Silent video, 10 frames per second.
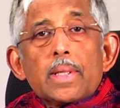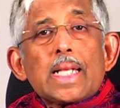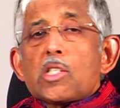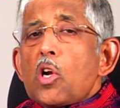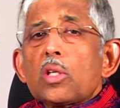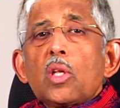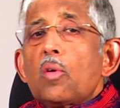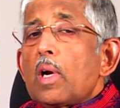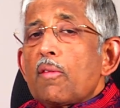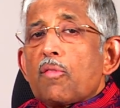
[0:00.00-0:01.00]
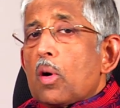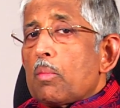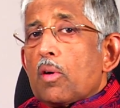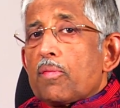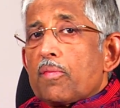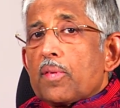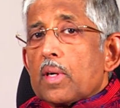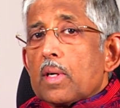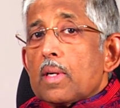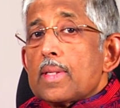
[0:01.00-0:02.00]
But that's not the only form of
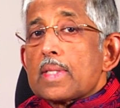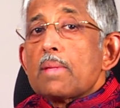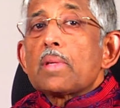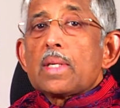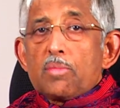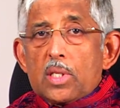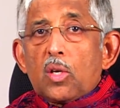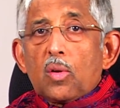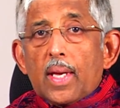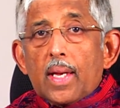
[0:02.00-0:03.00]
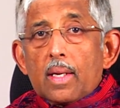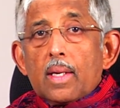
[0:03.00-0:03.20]
uh, symptoms that you get.